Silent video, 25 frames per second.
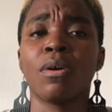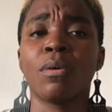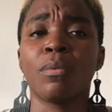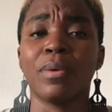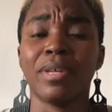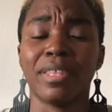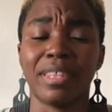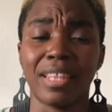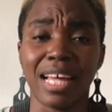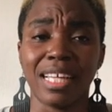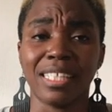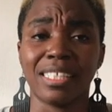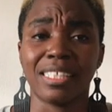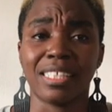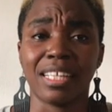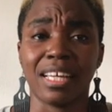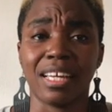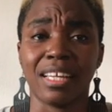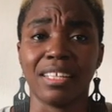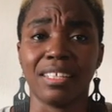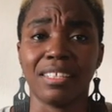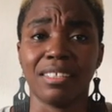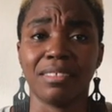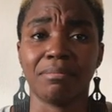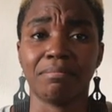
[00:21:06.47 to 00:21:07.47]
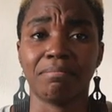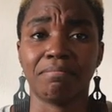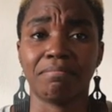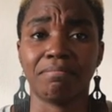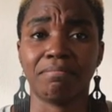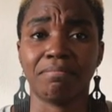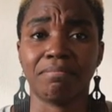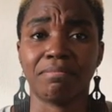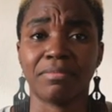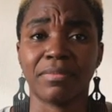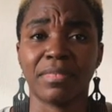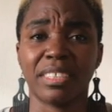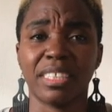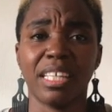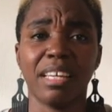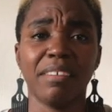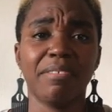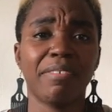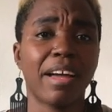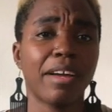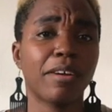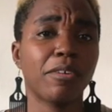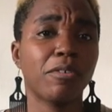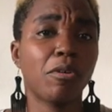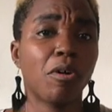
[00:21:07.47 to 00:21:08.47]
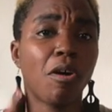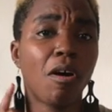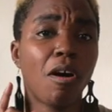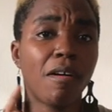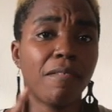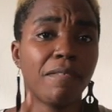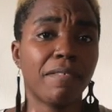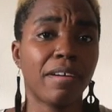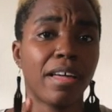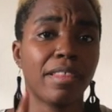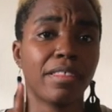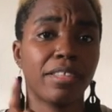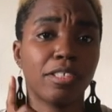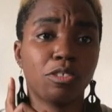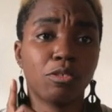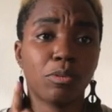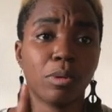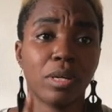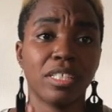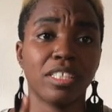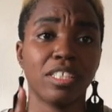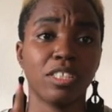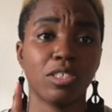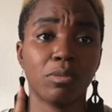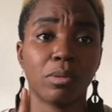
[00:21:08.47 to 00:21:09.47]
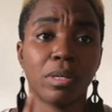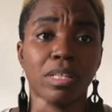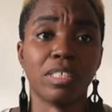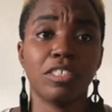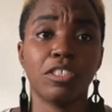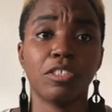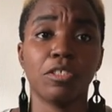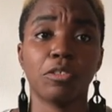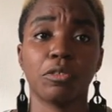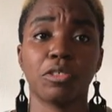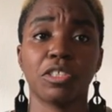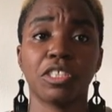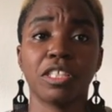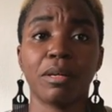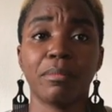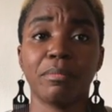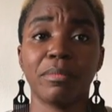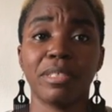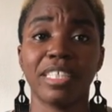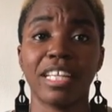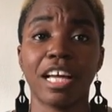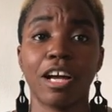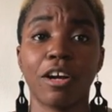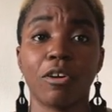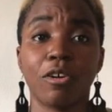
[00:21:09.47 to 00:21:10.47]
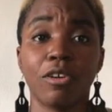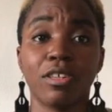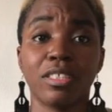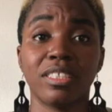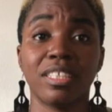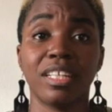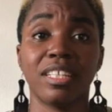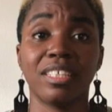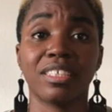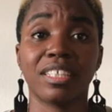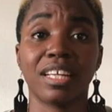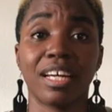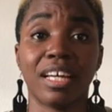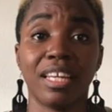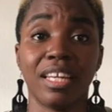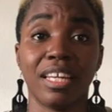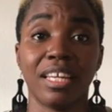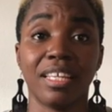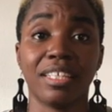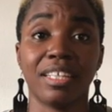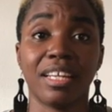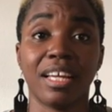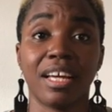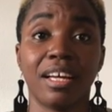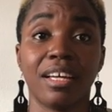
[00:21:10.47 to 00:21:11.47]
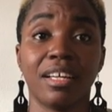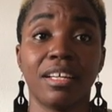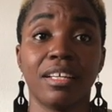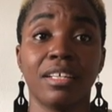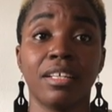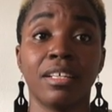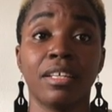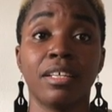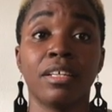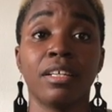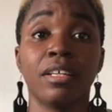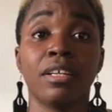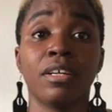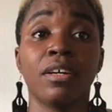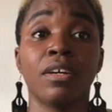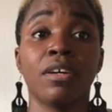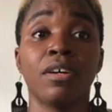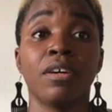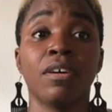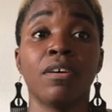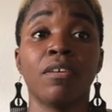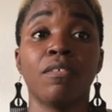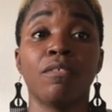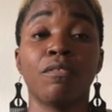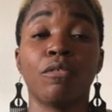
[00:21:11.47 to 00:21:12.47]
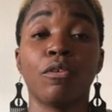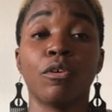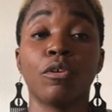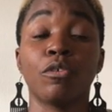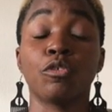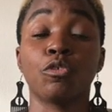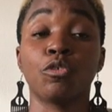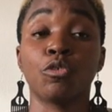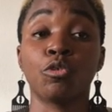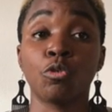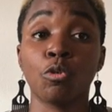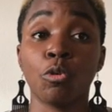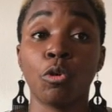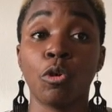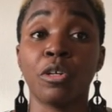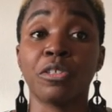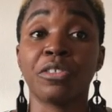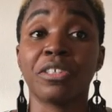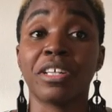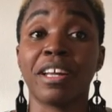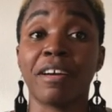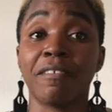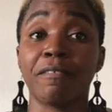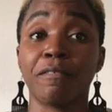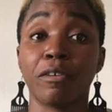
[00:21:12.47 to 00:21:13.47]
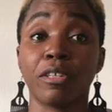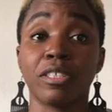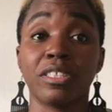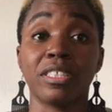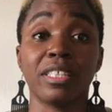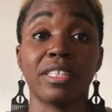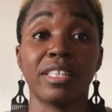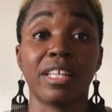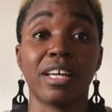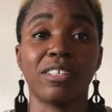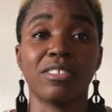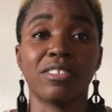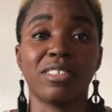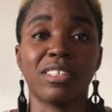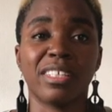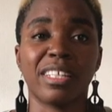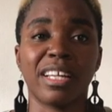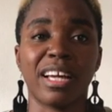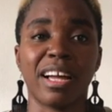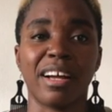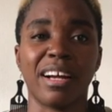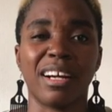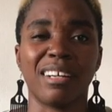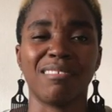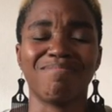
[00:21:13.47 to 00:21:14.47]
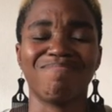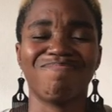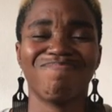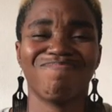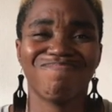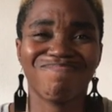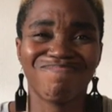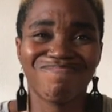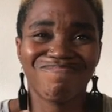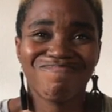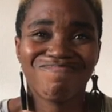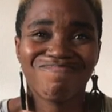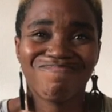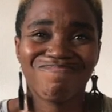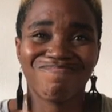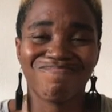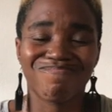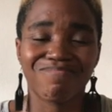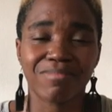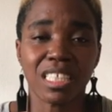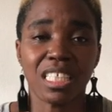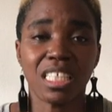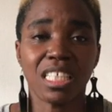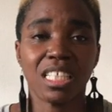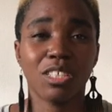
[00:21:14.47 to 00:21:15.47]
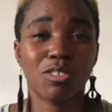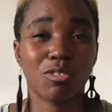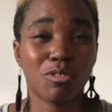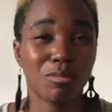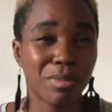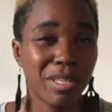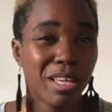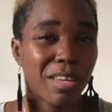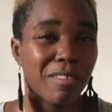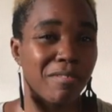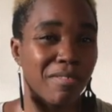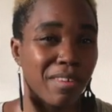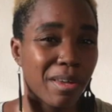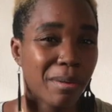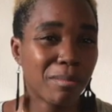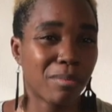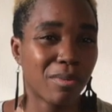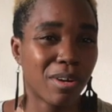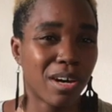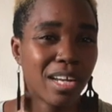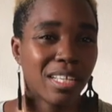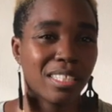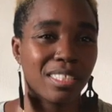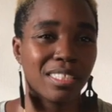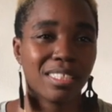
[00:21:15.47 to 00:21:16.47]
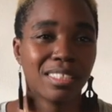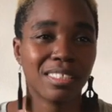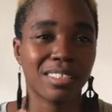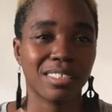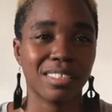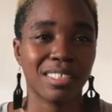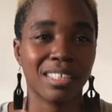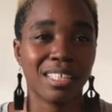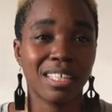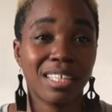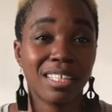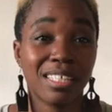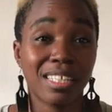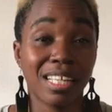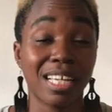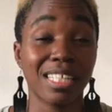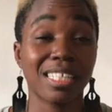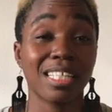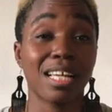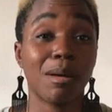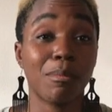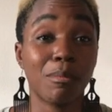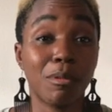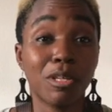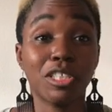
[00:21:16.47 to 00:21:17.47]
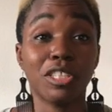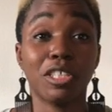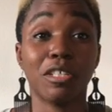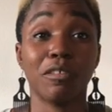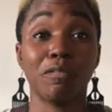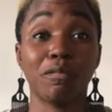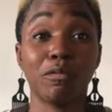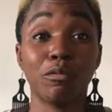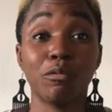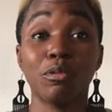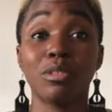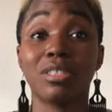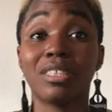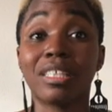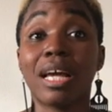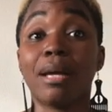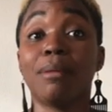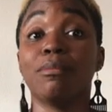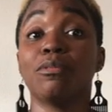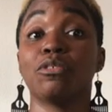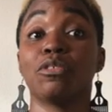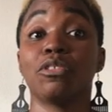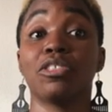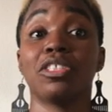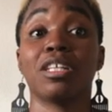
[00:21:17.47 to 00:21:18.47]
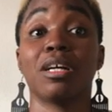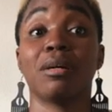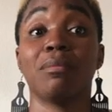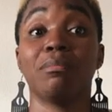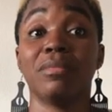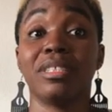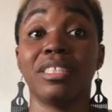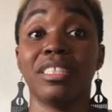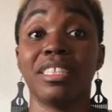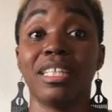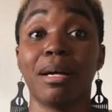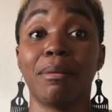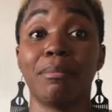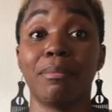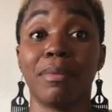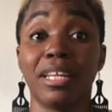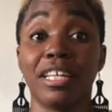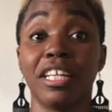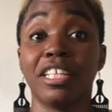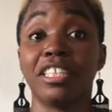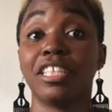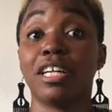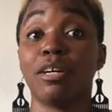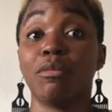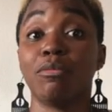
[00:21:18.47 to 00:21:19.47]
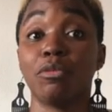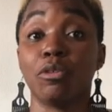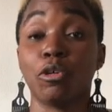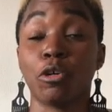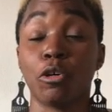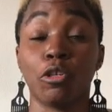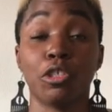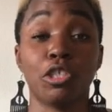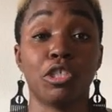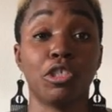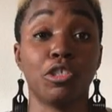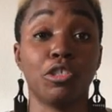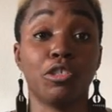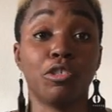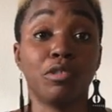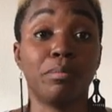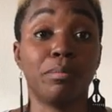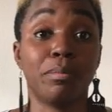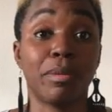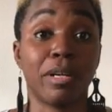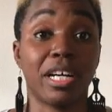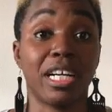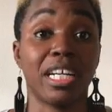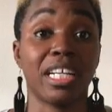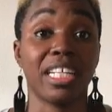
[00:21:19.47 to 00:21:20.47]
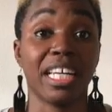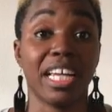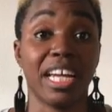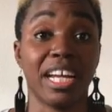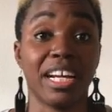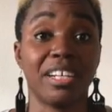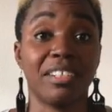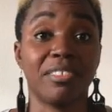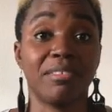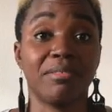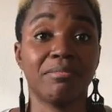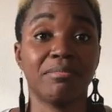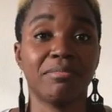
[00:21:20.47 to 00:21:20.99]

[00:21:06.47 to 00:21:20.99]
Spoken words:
With that said, if I could offer the 2020 social media content calendar for 240,000 naira, it would be a fair price. That's how much a full-time social media manager would cost you per year.